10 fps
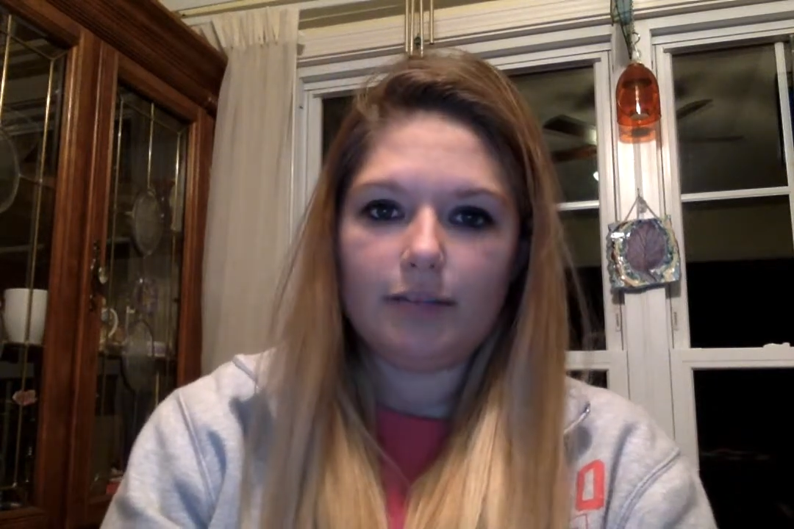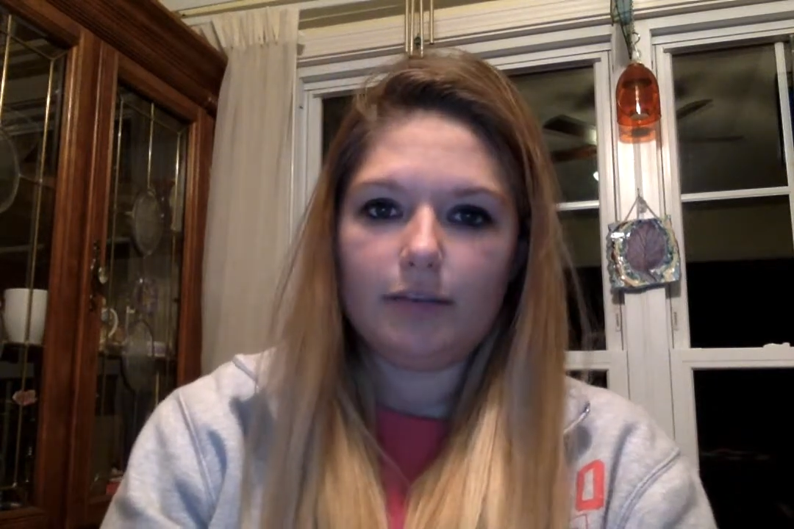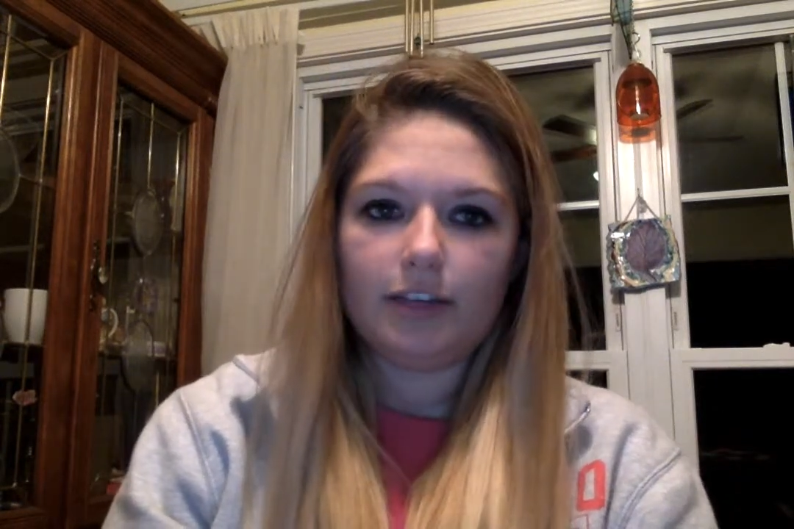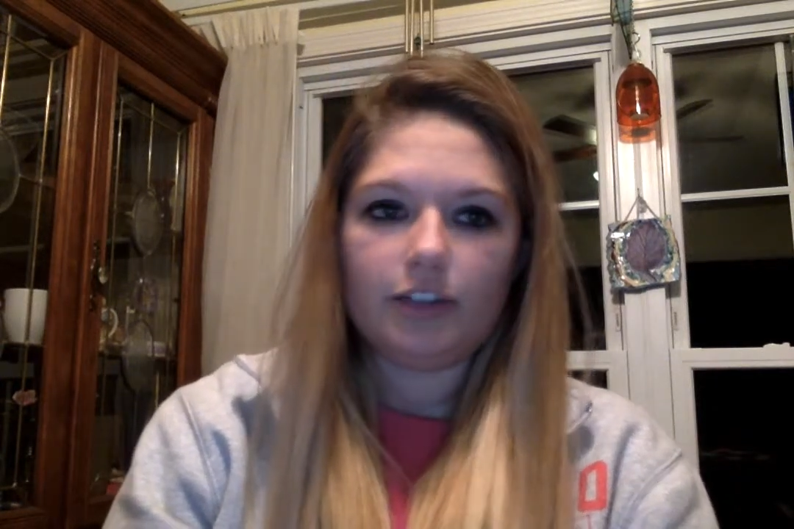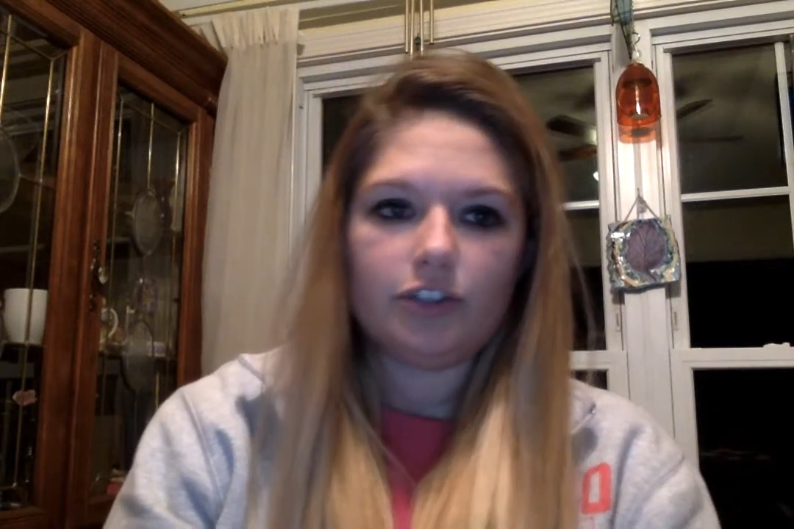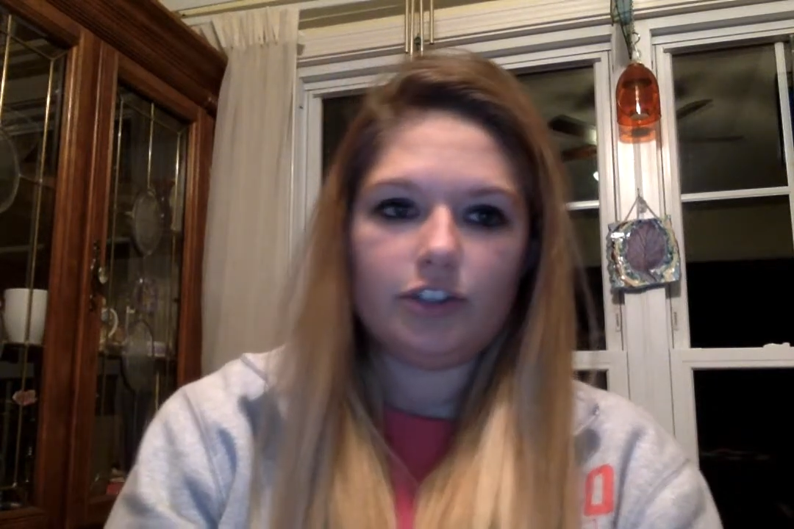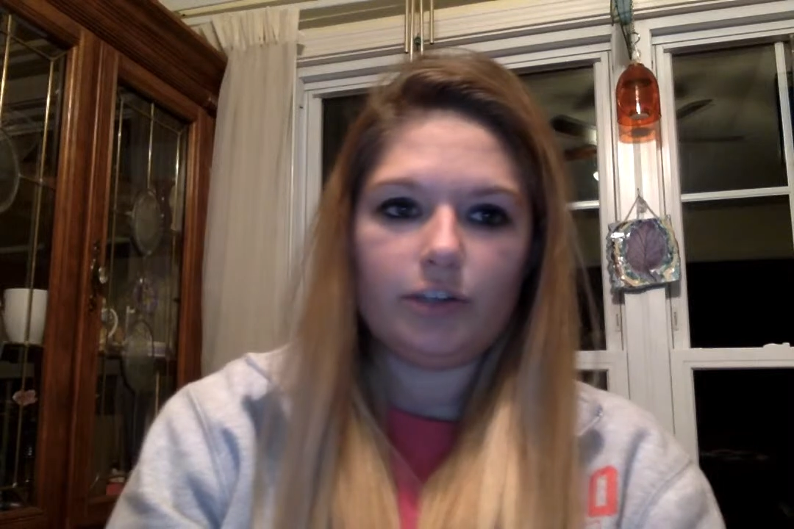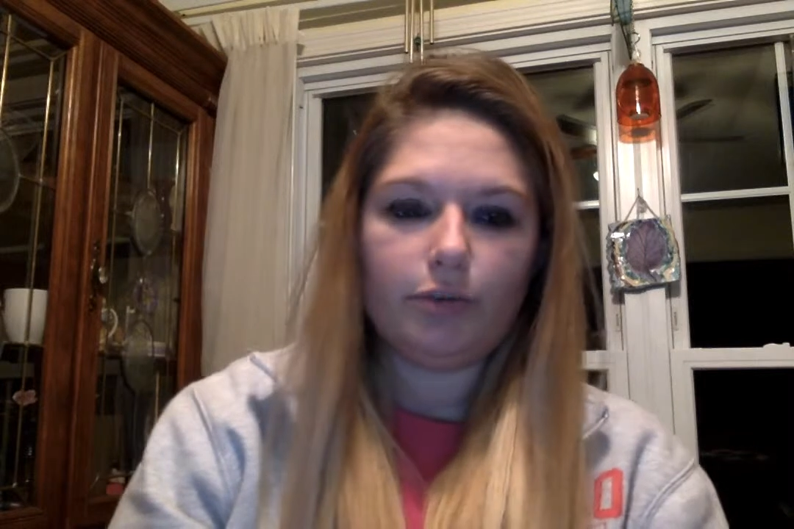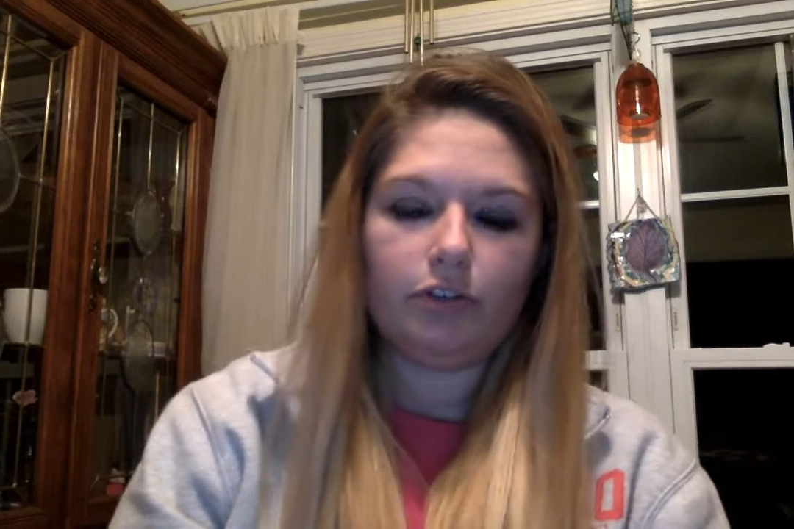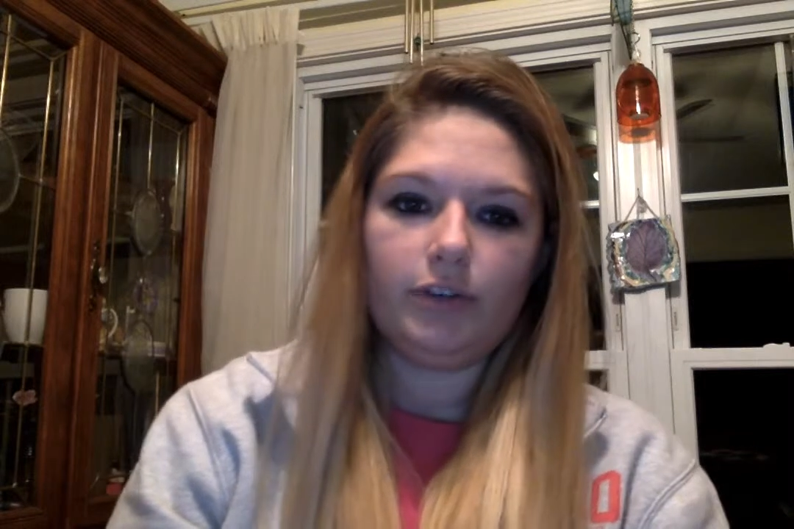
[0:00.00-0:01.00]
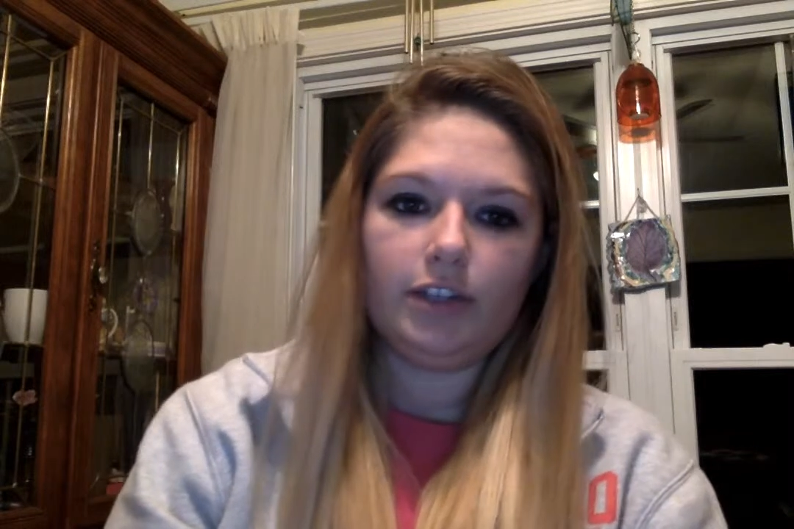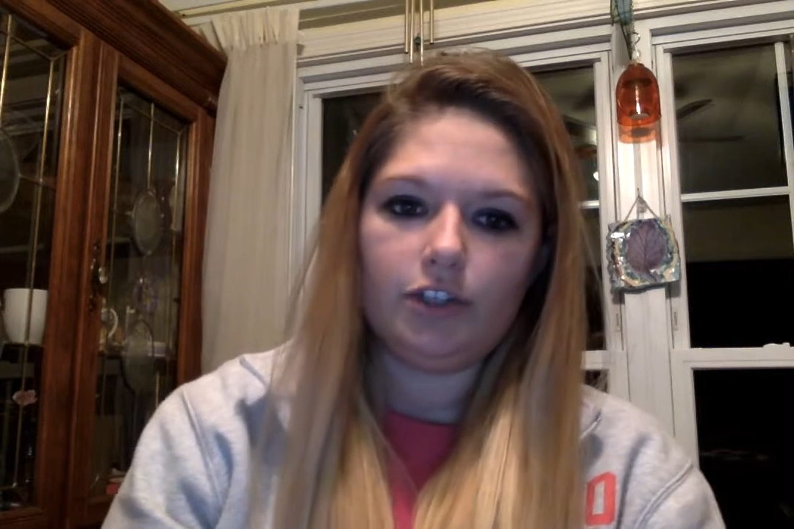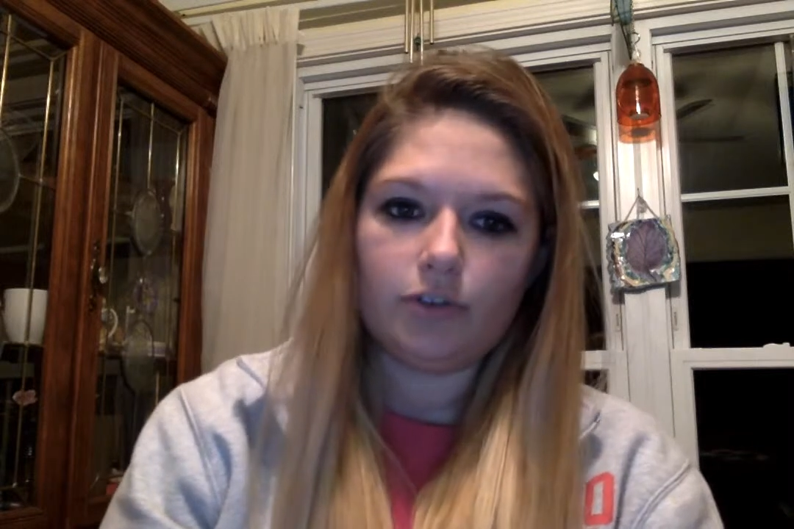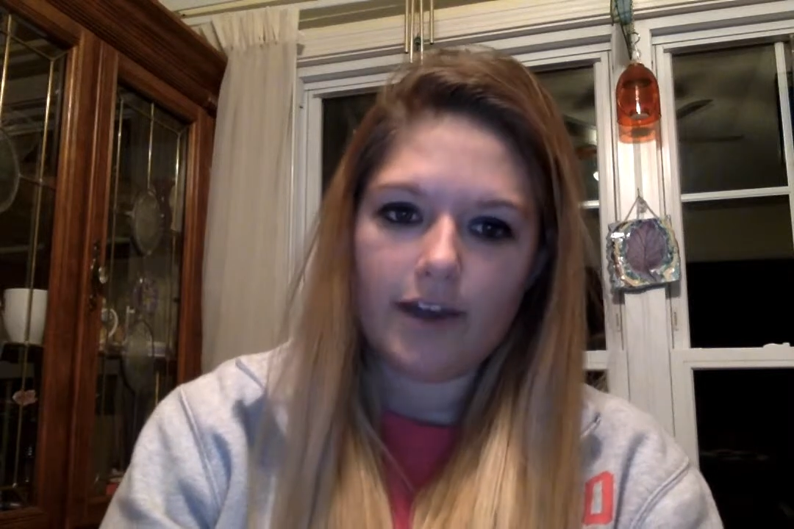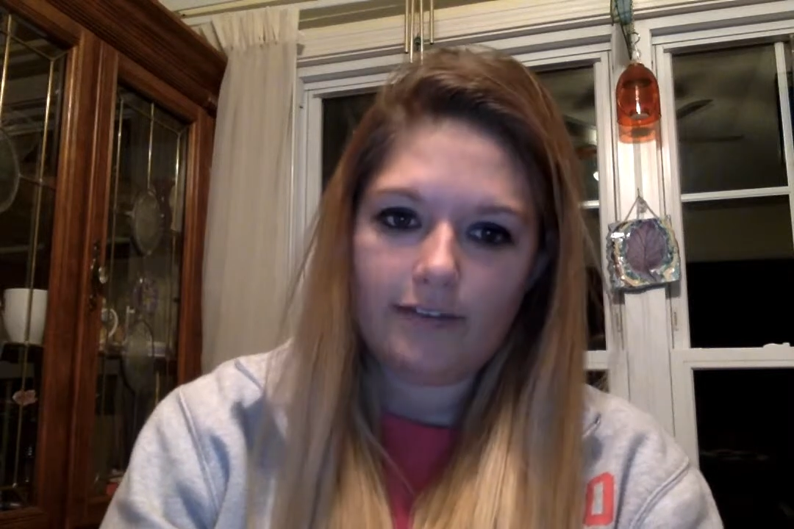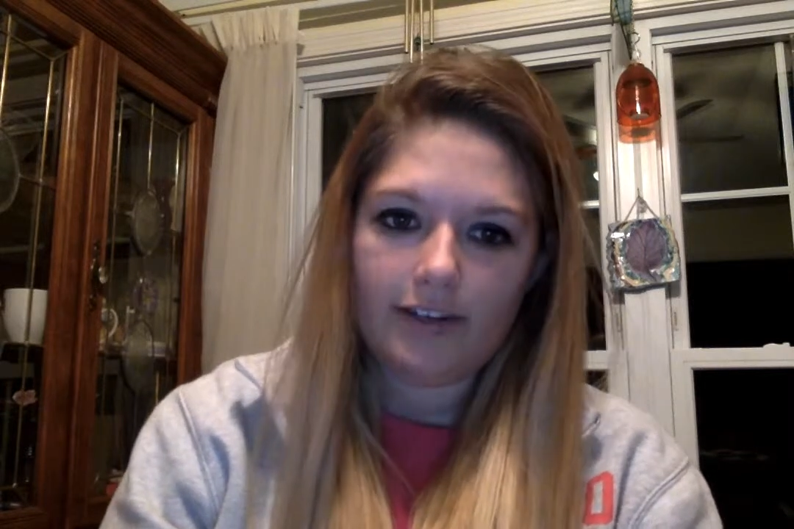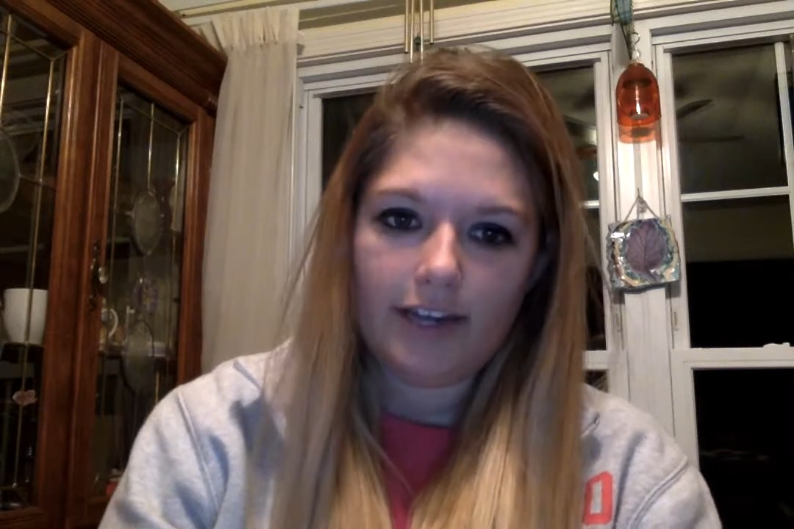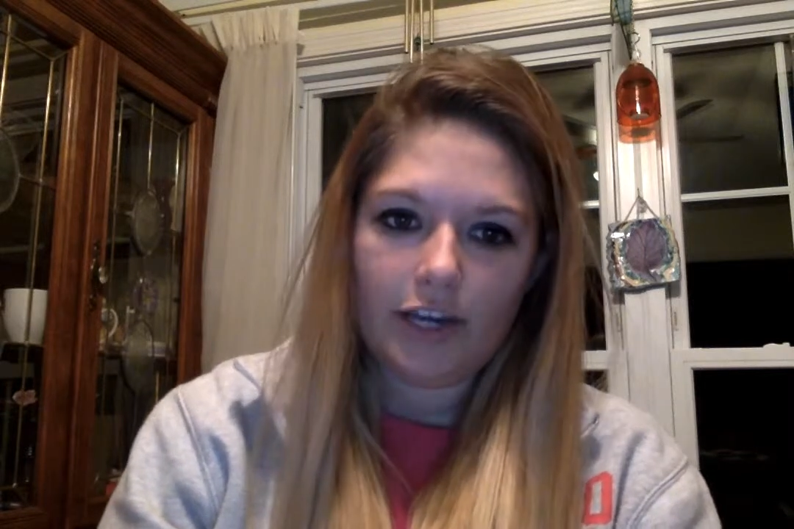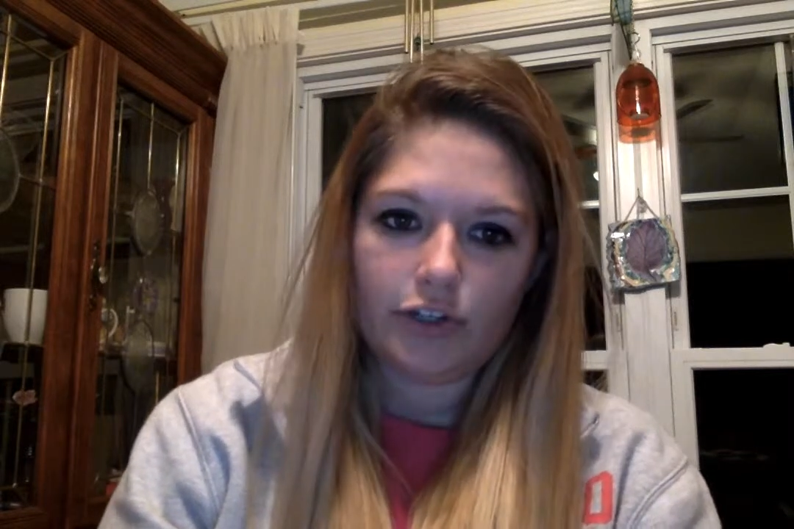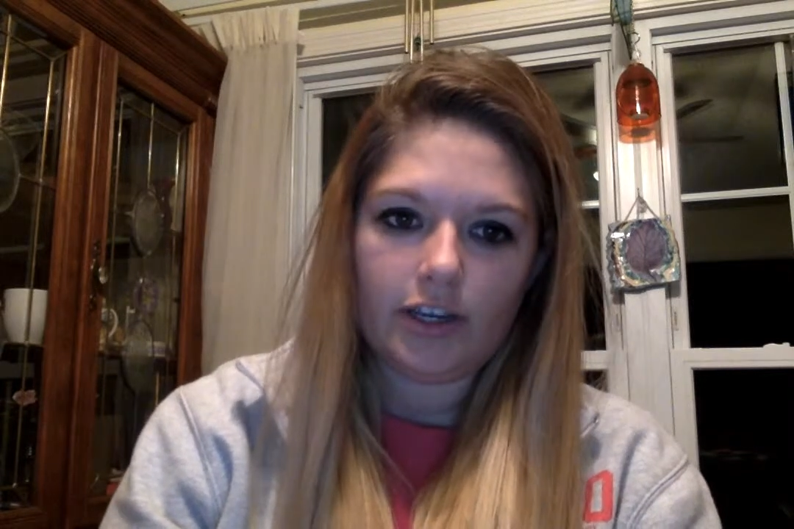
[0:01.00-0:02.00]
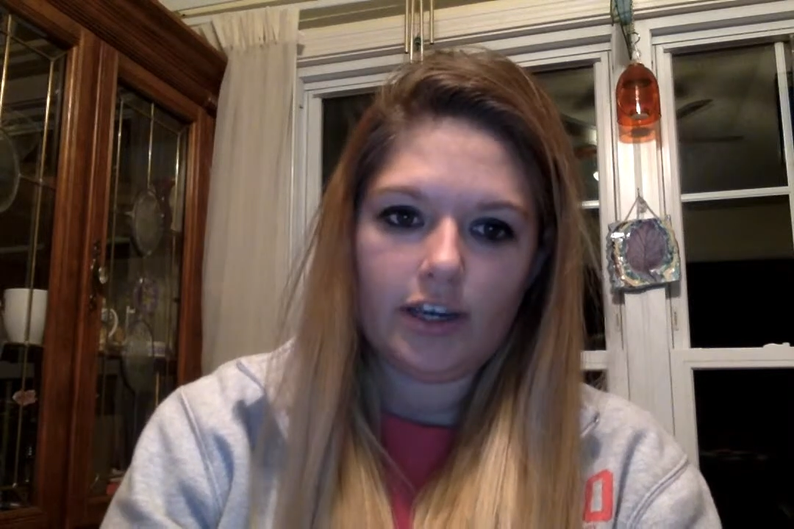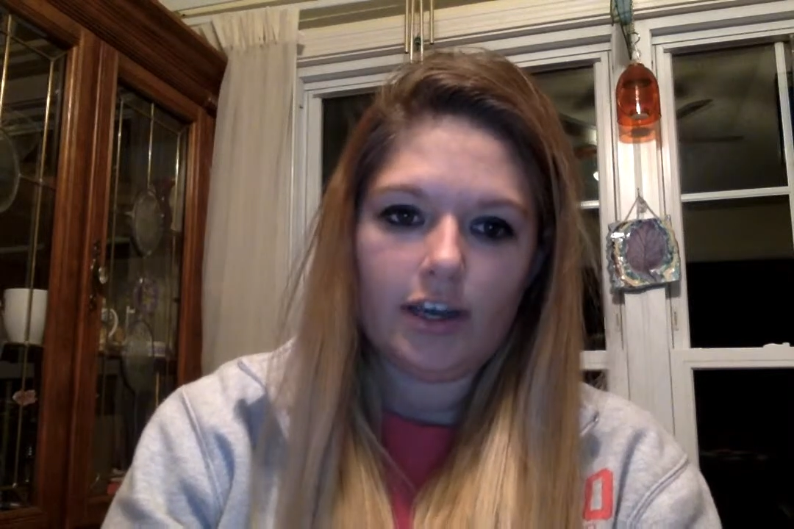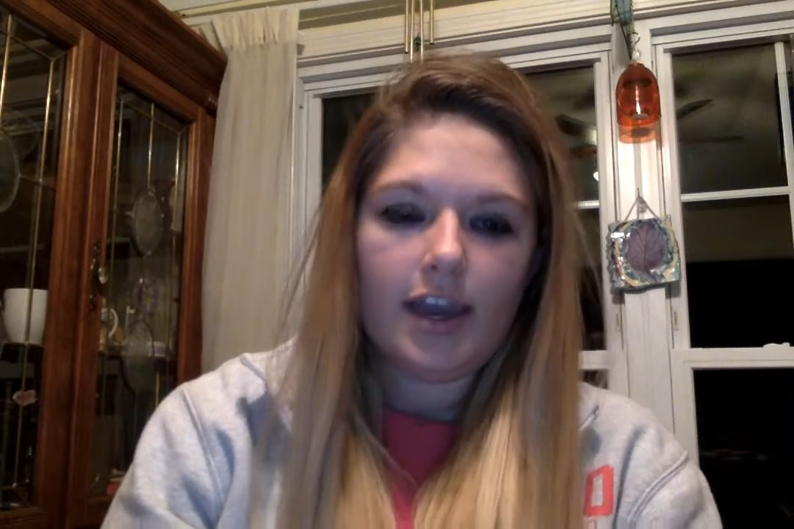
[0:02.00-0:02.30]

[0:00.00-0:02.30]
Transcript: relationship between the driving agent